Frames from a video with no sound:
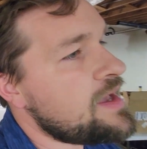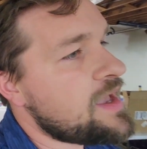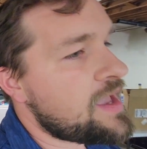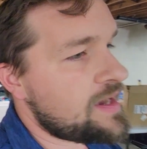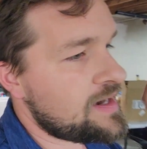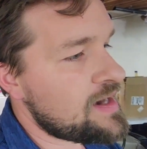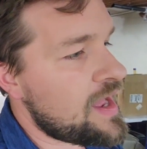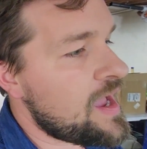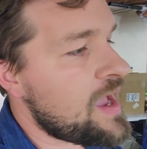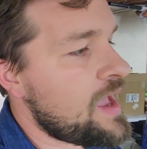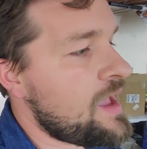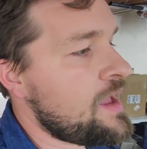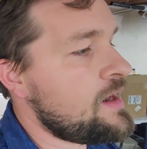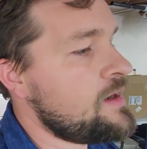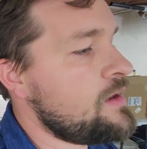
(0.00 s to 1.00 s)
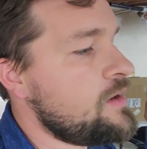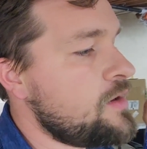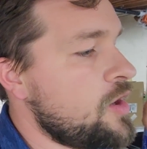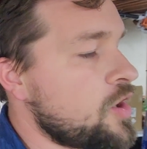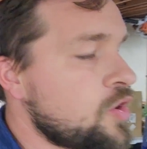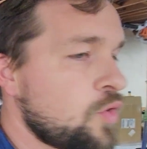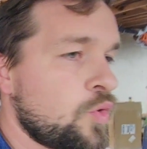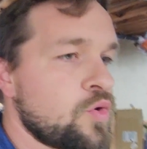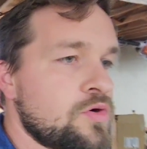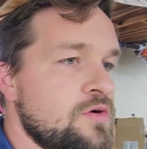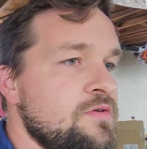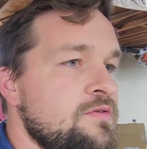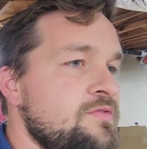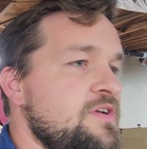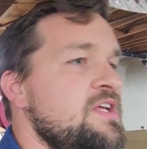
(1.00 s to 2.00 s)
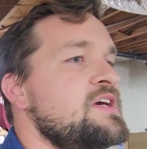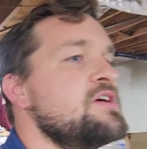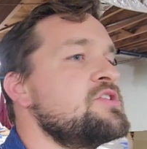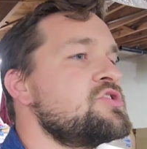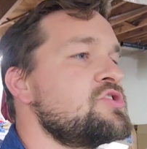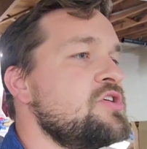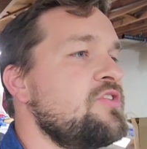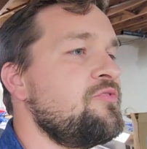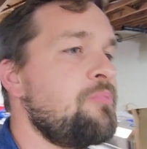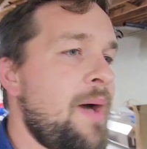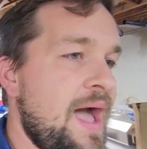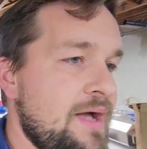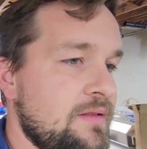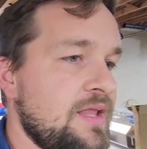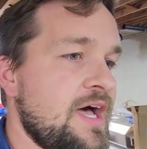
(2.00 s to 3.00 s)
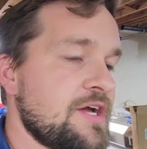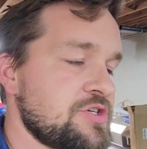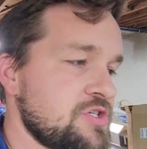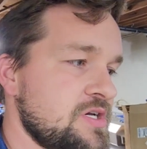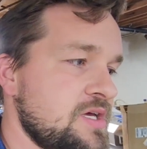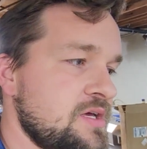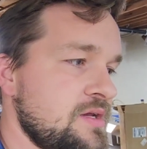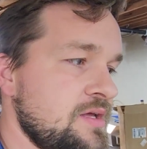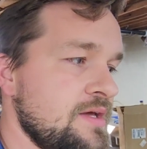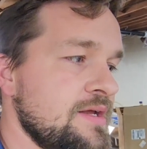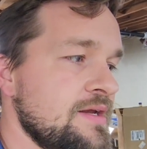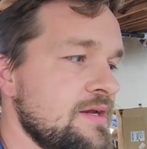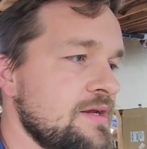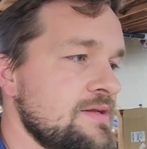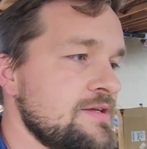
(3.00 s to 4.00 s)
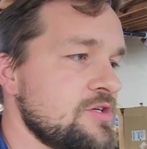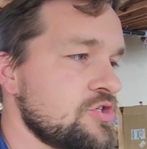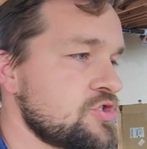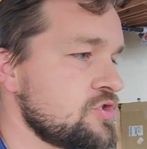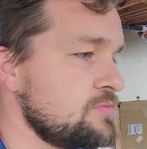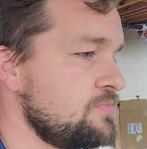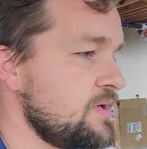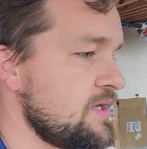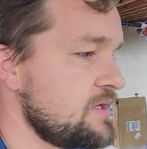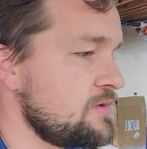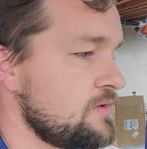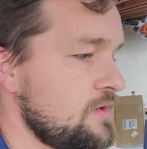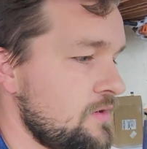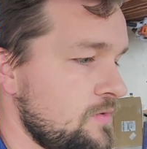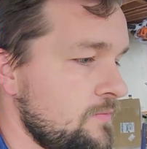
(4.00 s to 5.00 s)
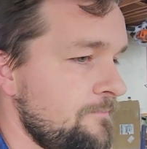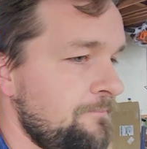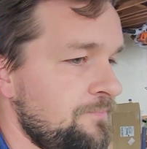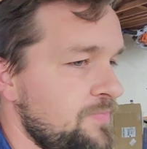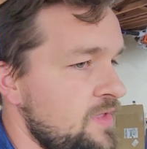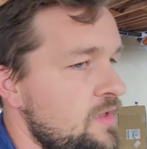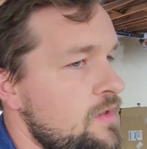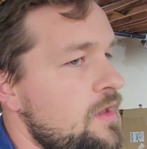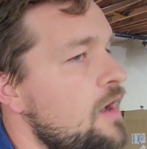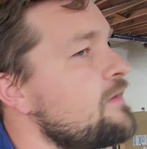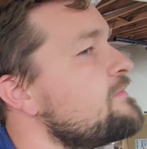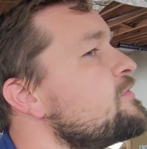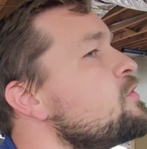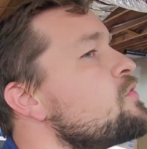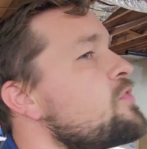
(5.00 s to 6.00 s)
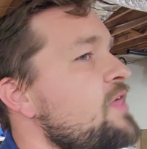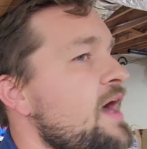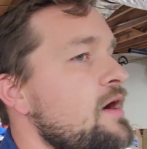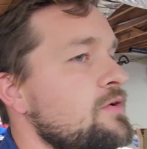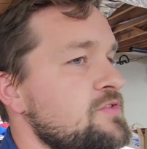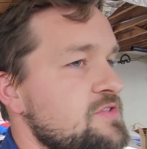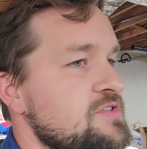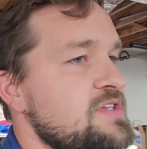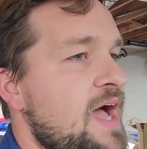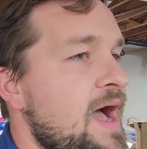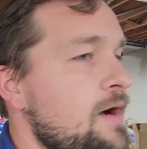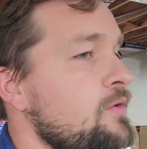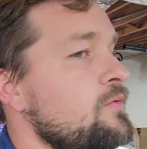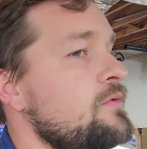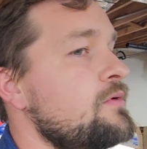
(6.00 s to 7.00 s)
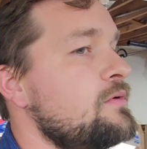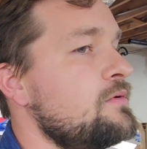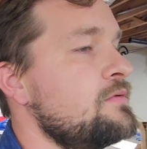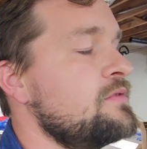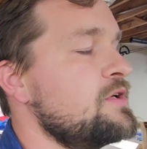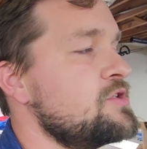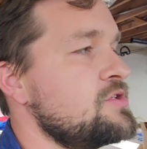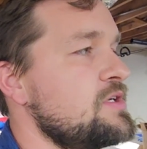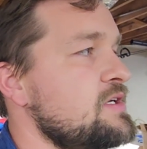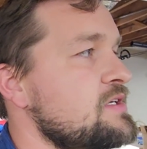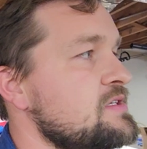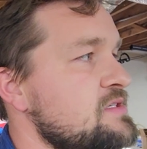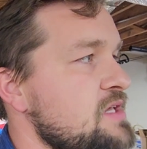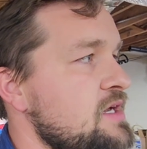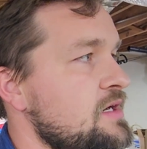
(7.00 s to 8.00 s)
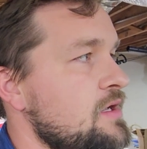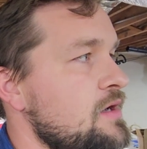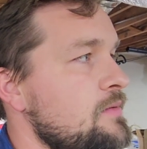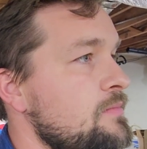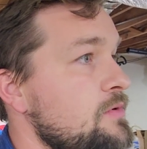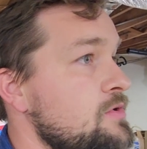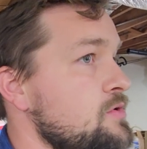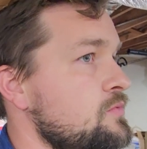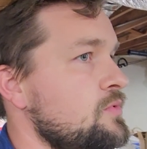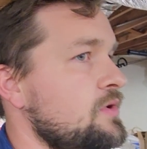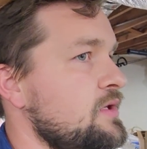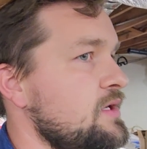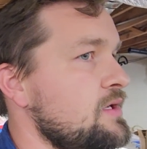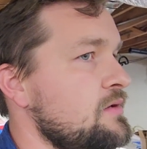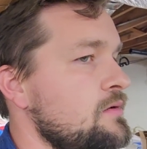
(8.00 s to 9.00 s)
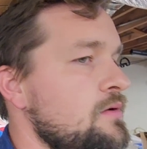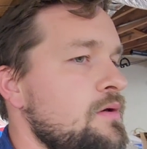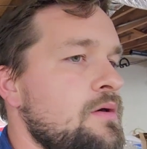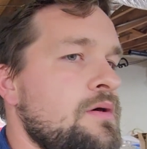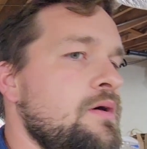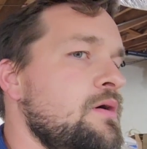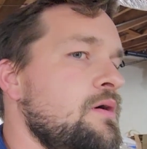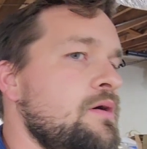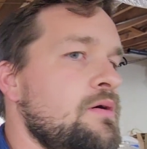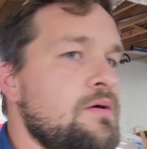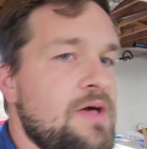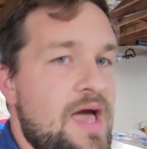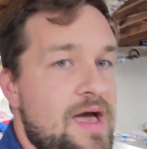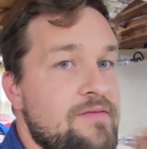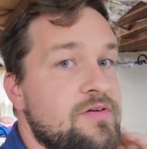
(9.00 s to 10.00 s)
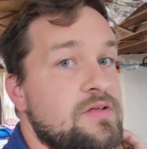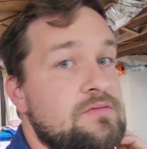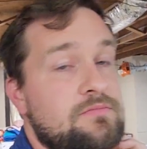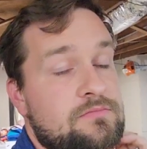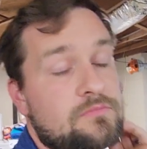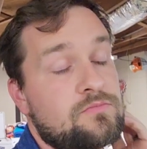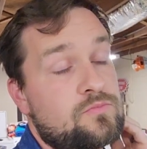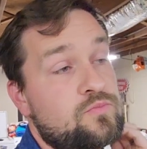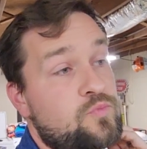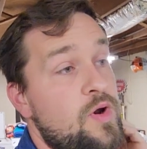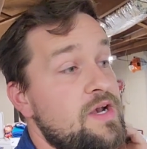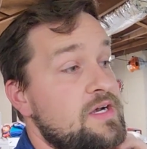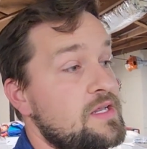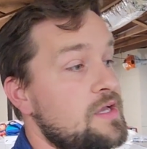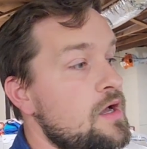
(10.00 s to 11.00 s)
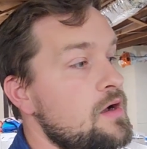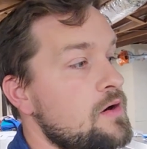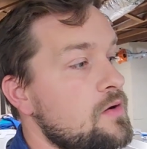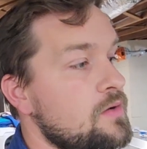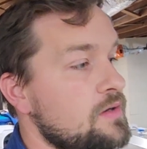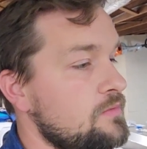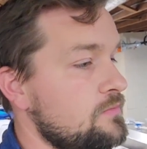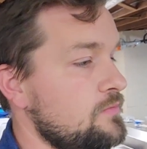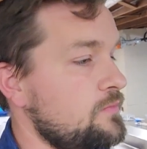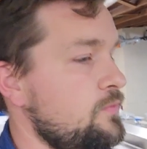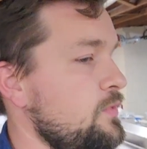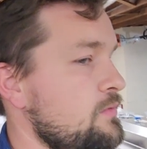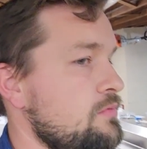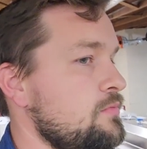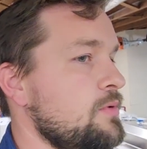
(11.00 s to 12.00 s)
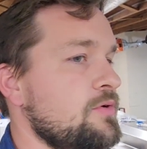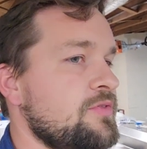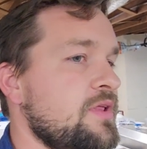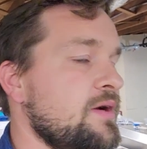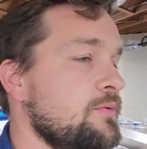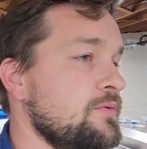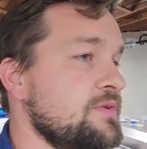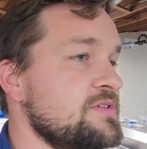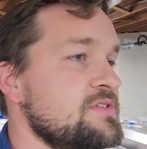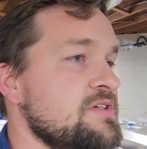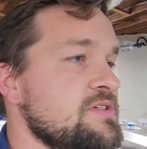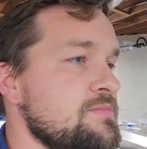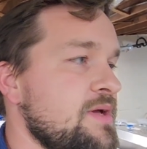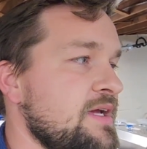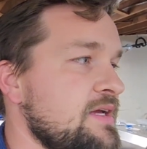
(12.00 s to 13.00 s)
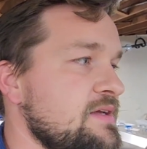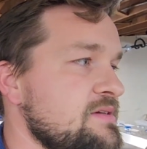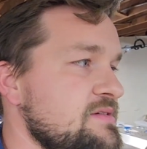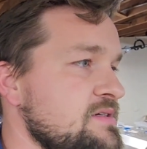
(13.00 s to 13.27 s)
and it had 1/4 of an inch of backlash in it, and it should be, a few thousandths out that you need to set it up to really have it ready to go. And we were both like, well, this doesn't make any